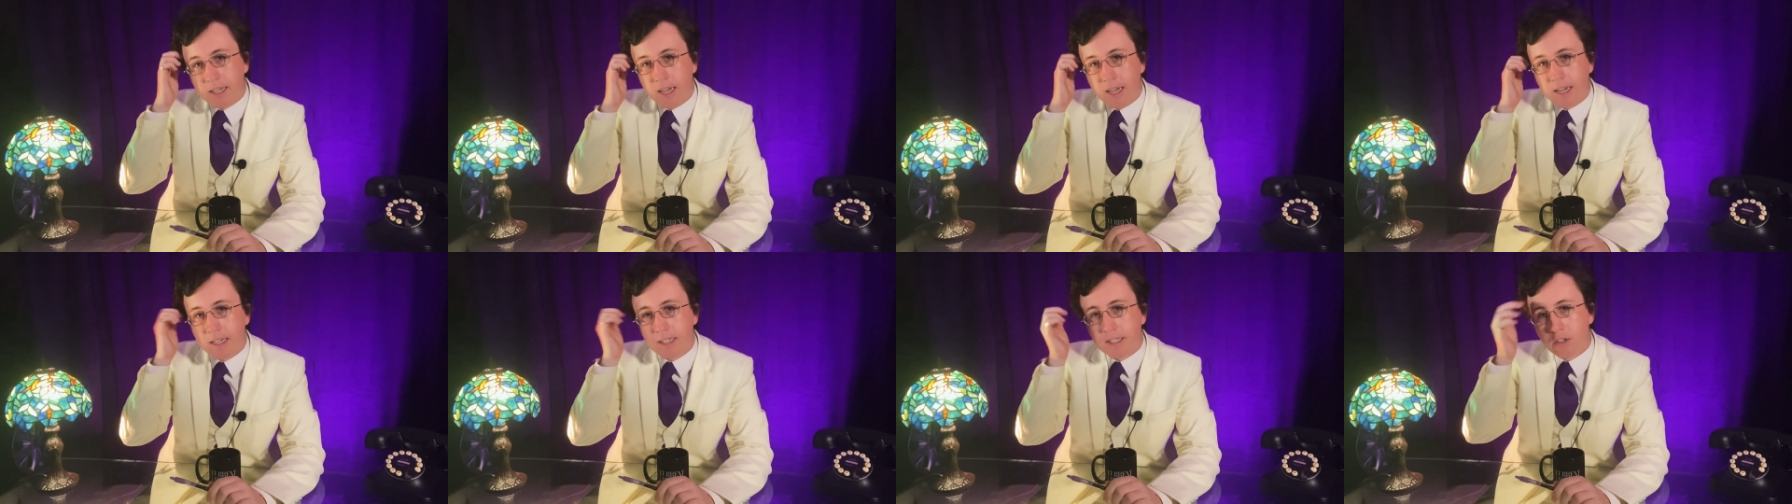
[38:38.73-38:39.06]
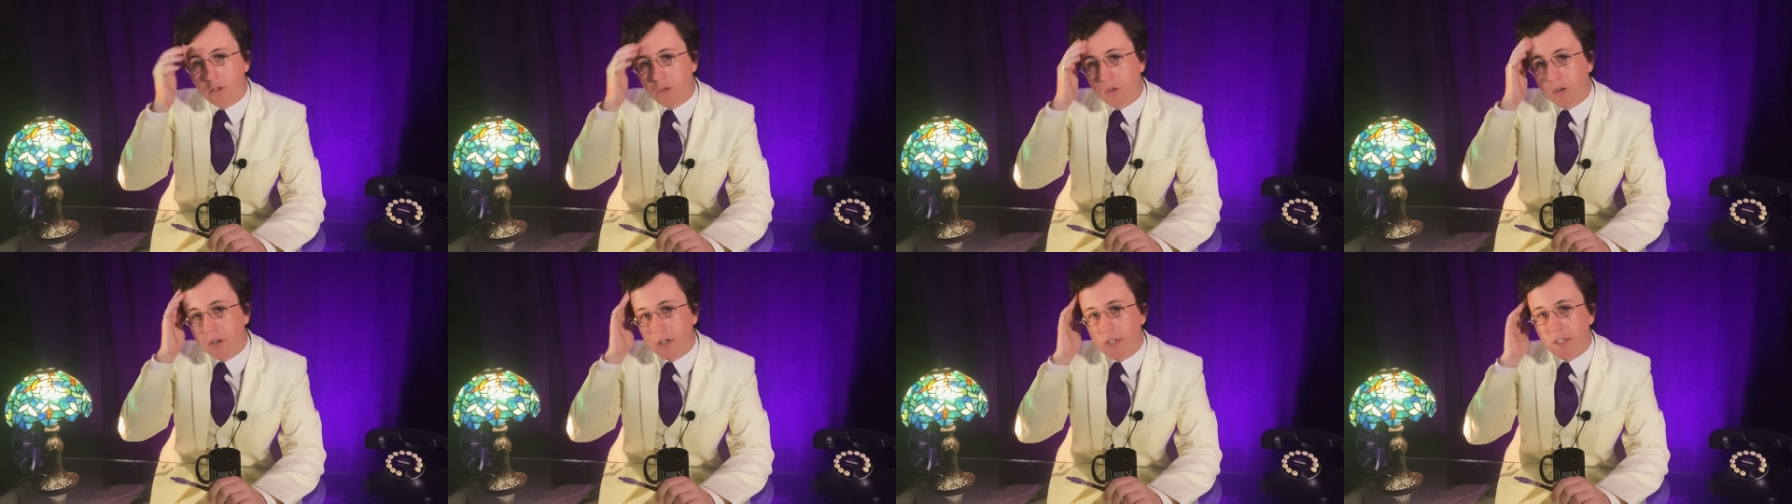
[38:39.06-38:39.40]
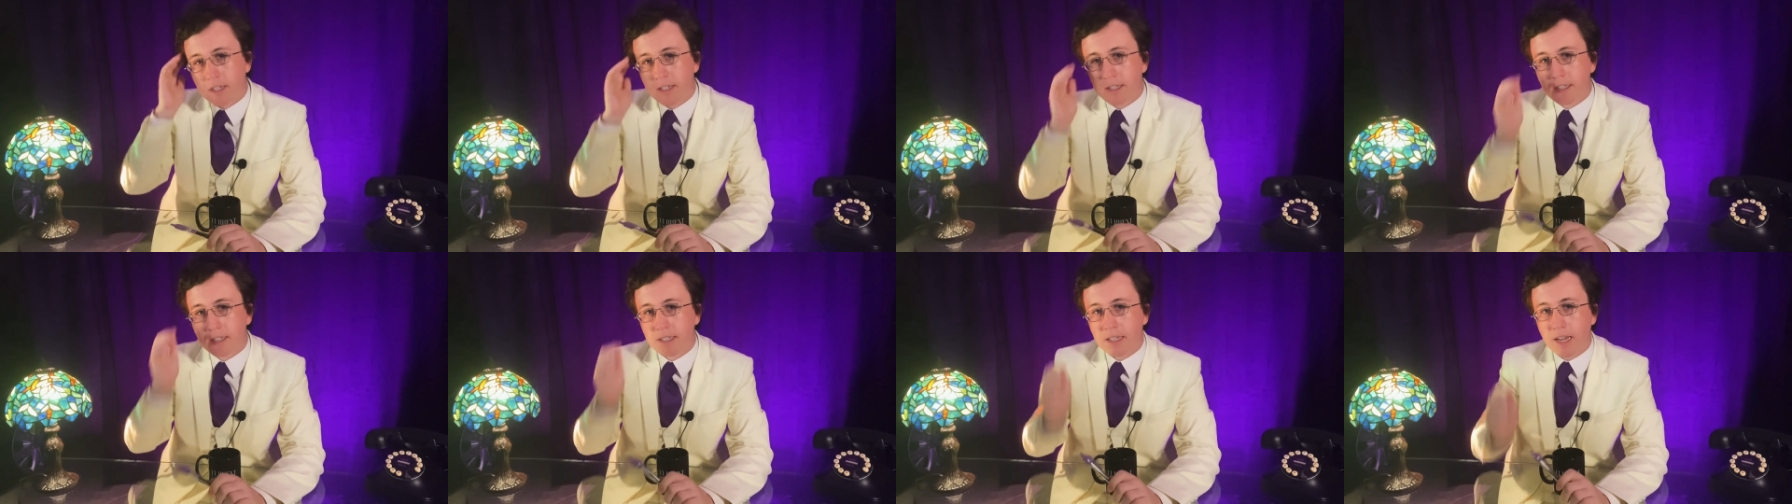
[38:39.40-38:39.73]
days in order
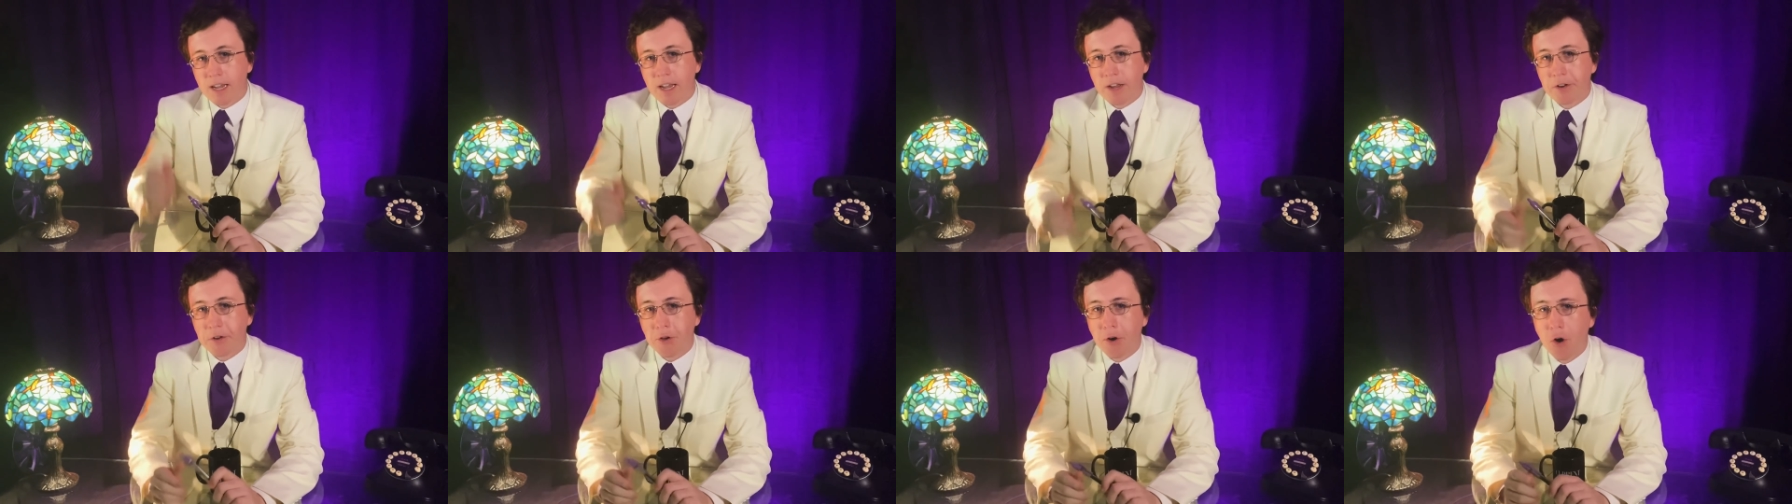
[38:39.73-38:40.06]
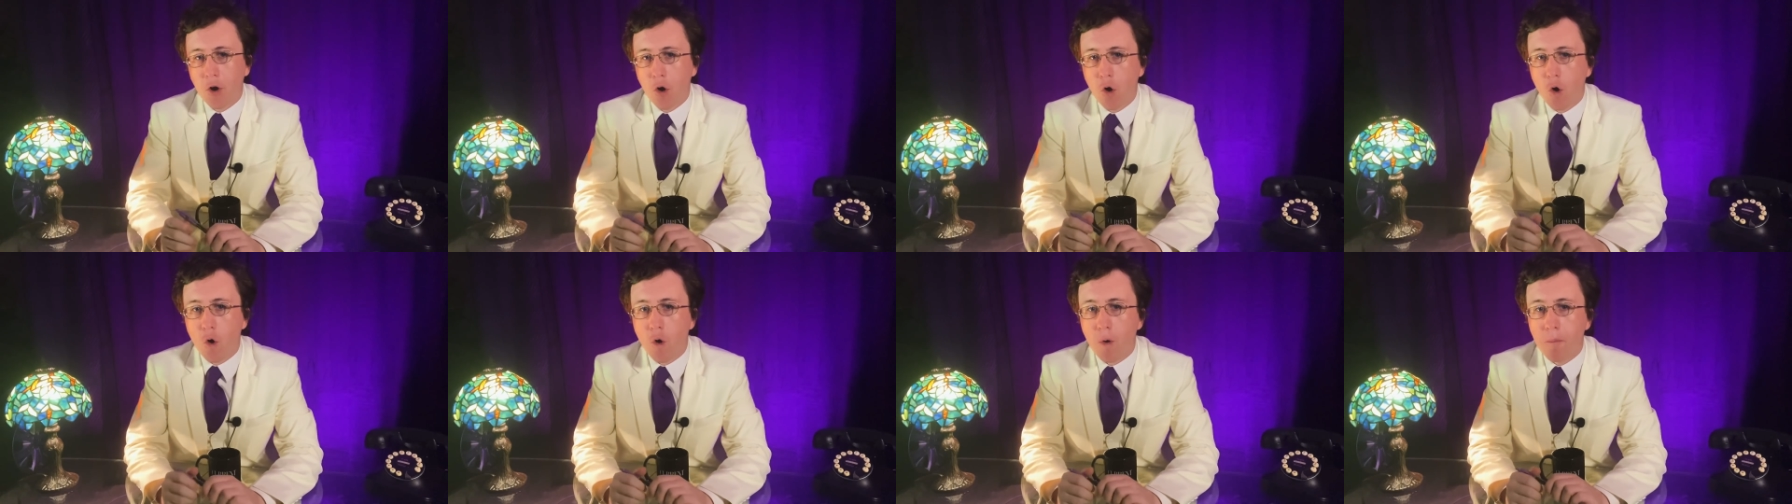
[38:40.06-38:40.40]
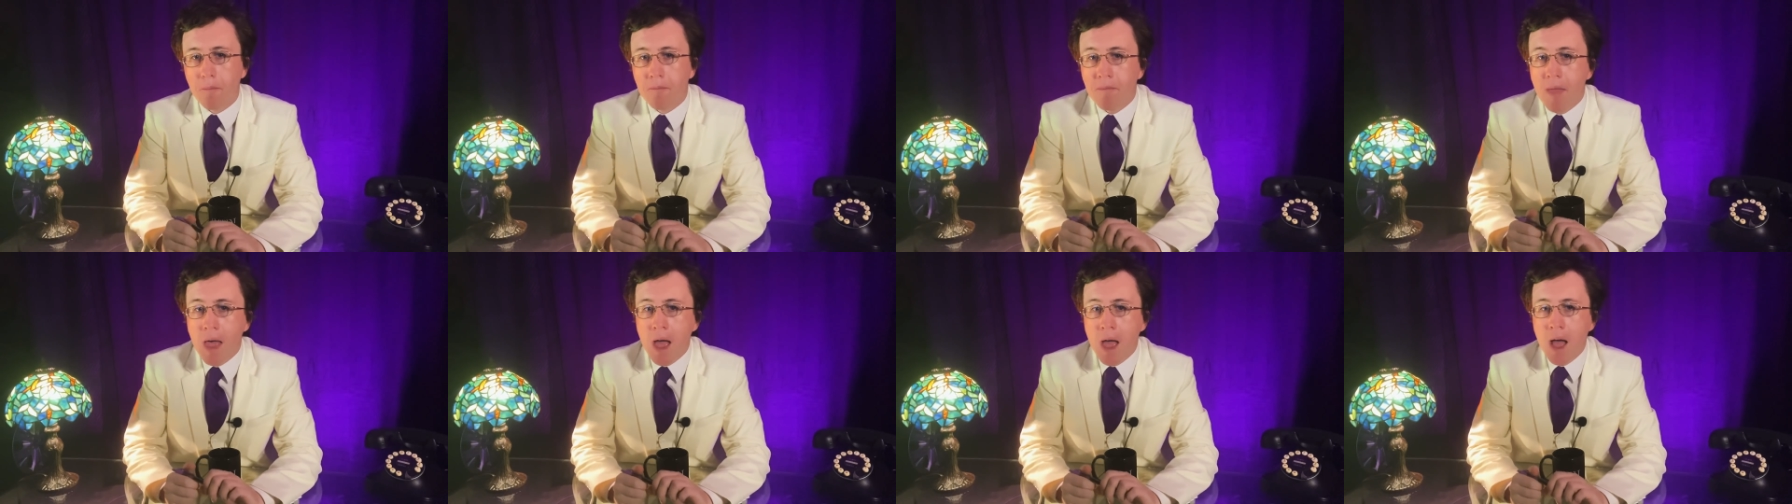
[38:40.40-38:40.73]
to stay at
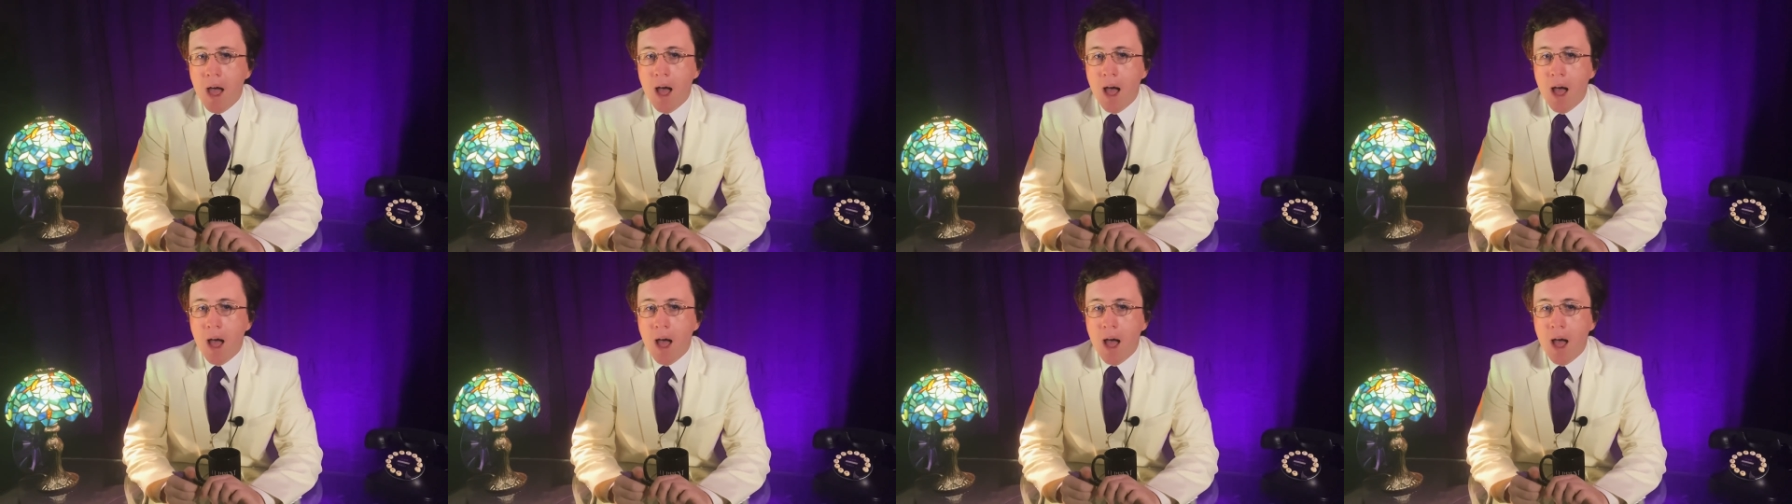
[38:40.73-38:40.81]
home,